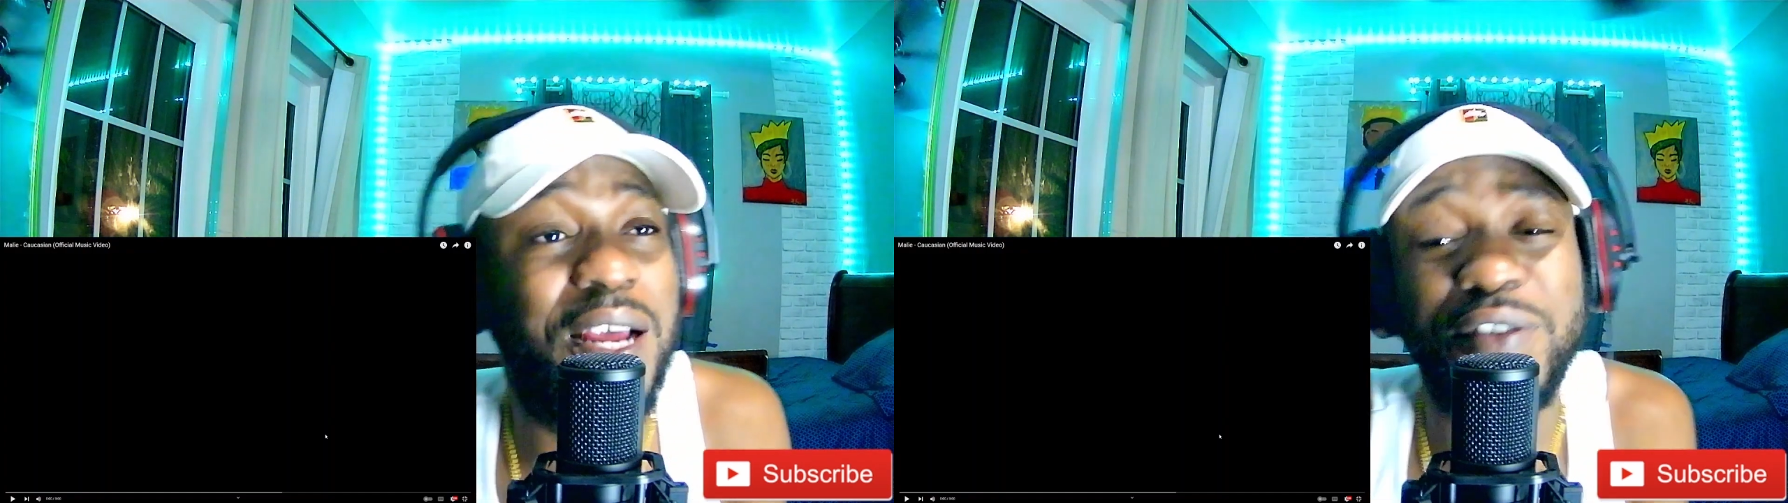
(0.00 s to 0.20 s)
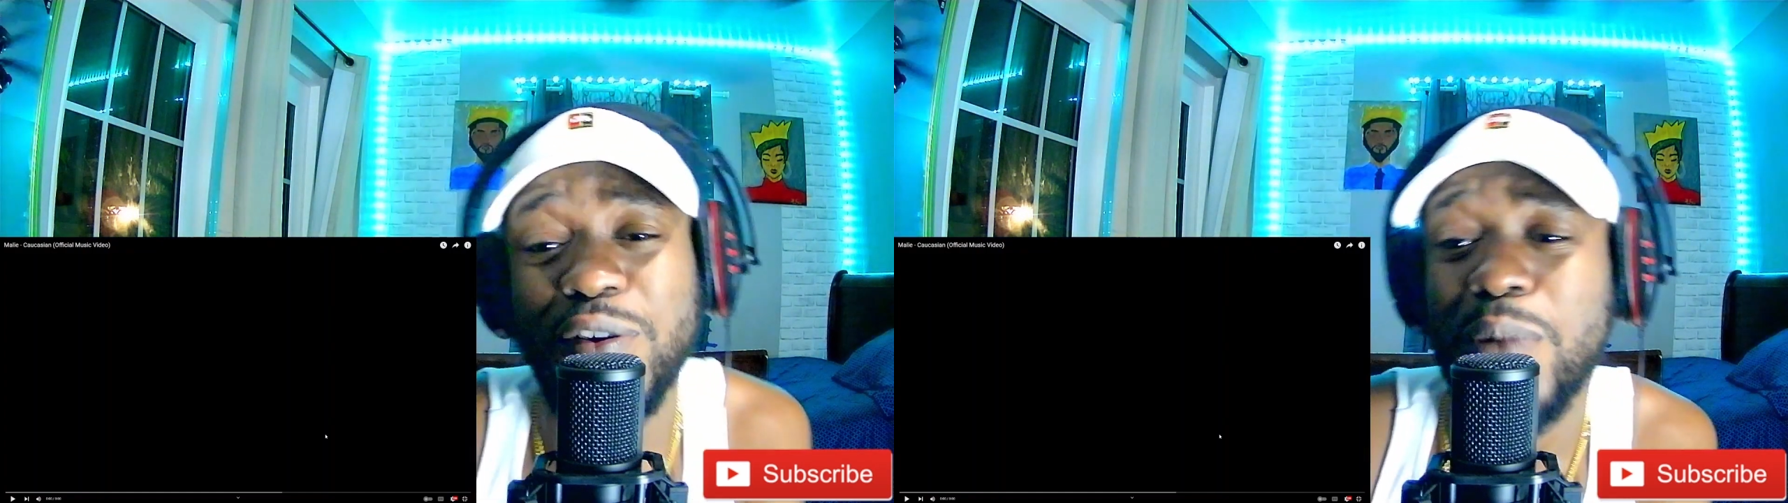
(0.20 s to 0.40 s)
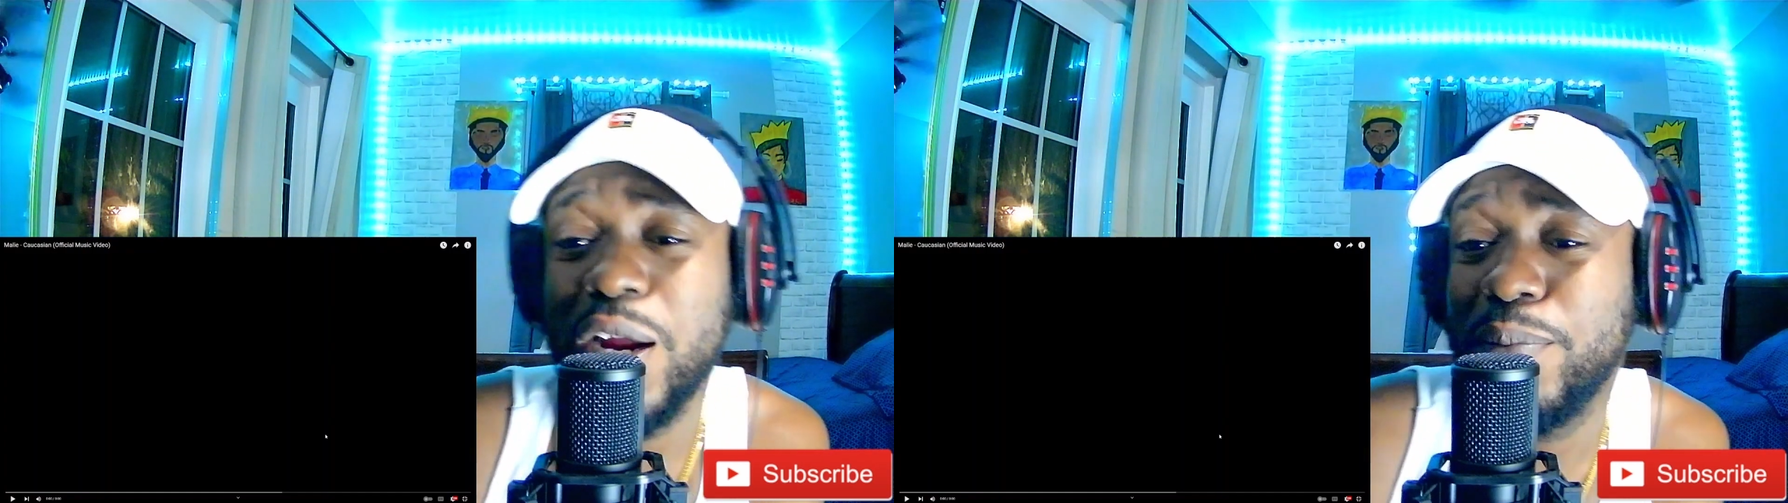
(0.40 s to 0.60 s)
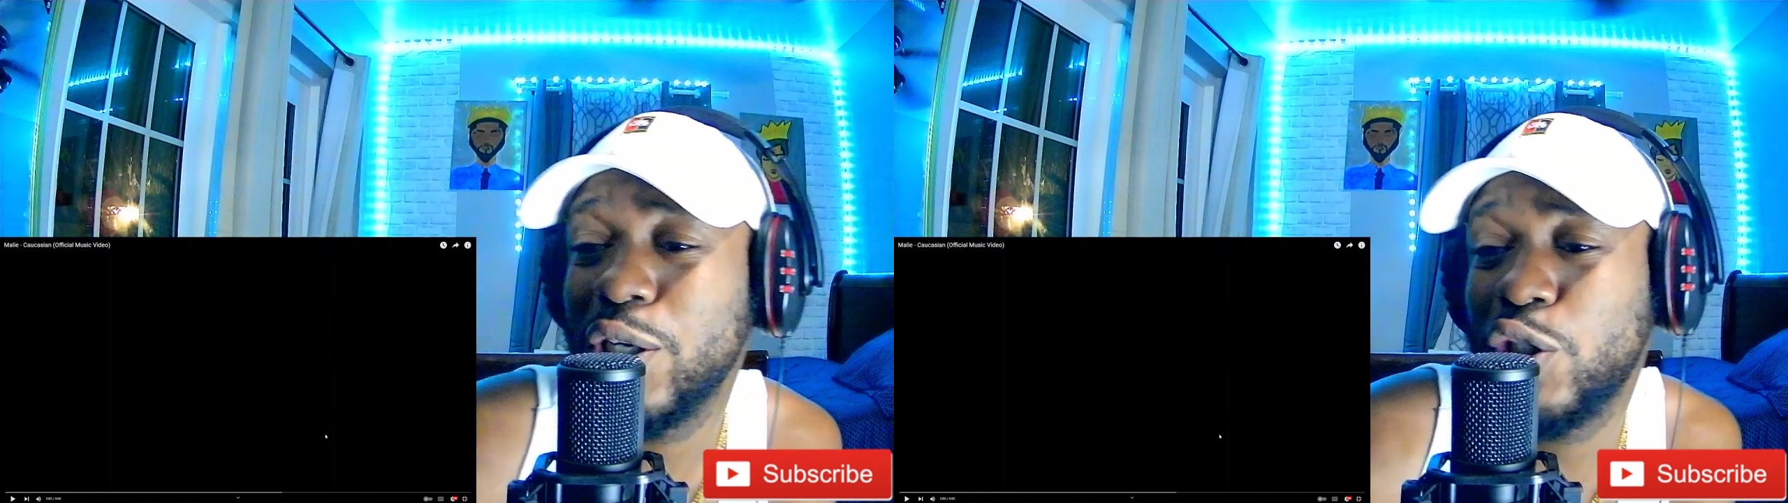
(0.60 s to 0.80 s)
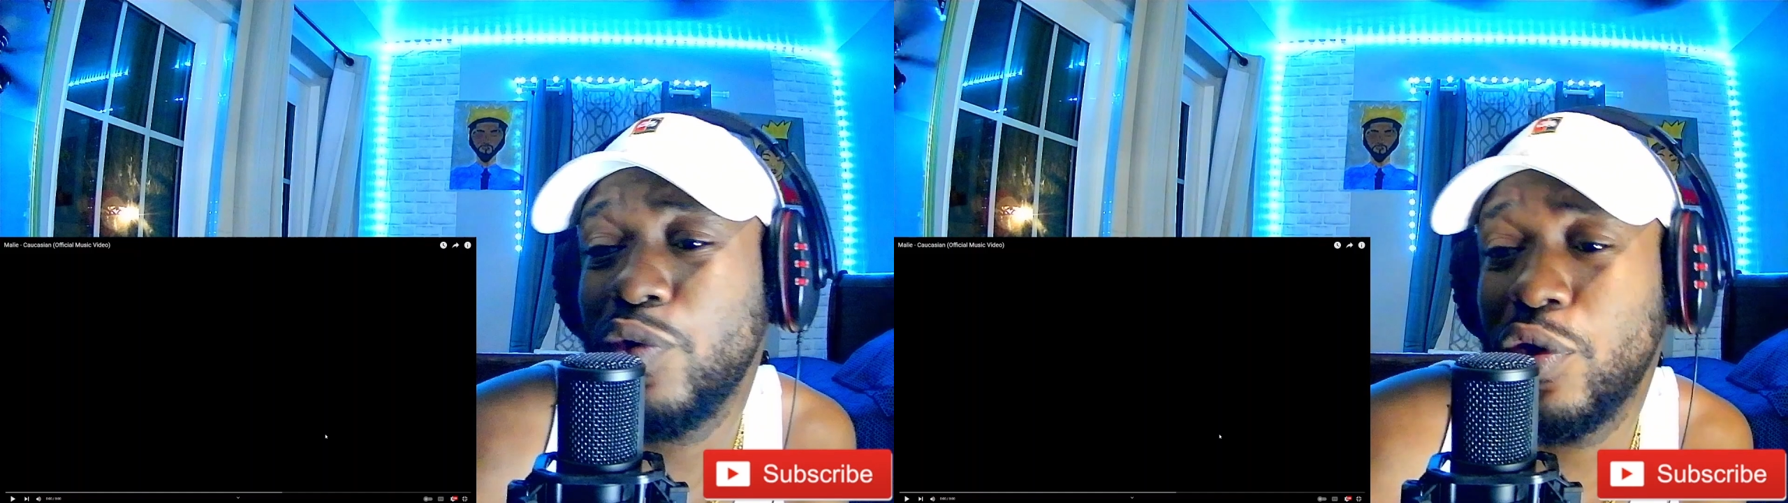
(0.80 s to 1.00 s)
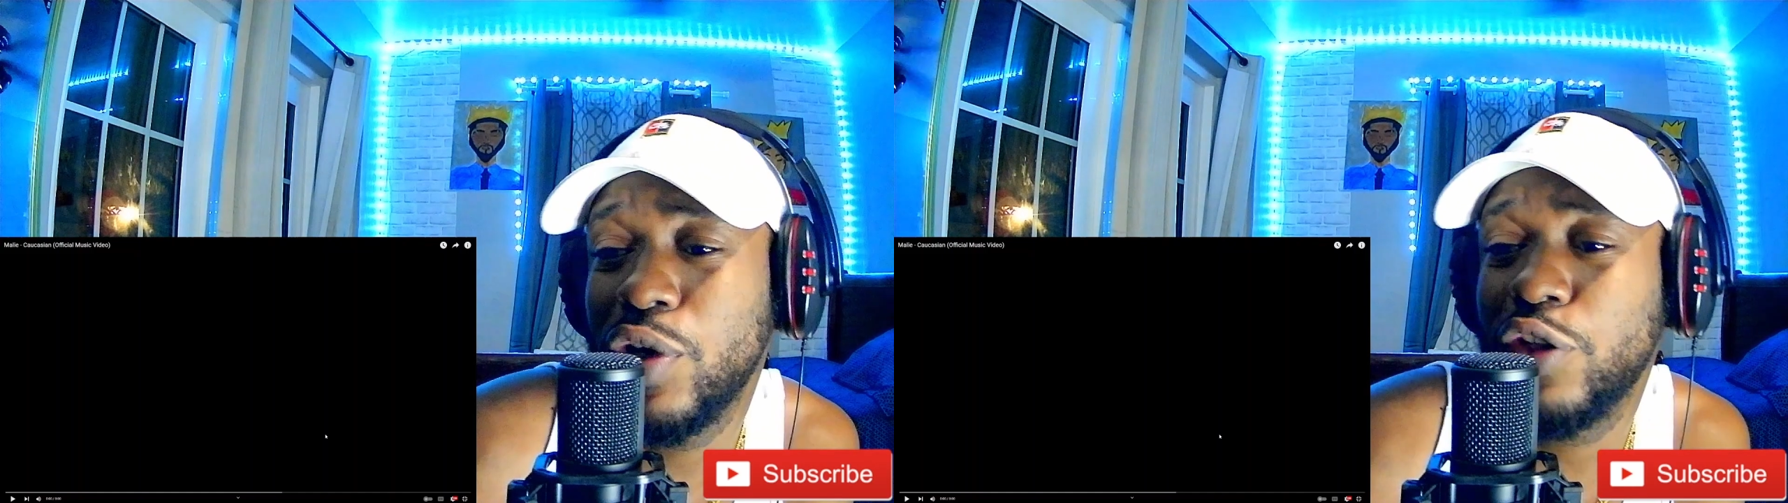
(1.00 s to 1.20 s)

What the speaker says: some bad man tune out there too.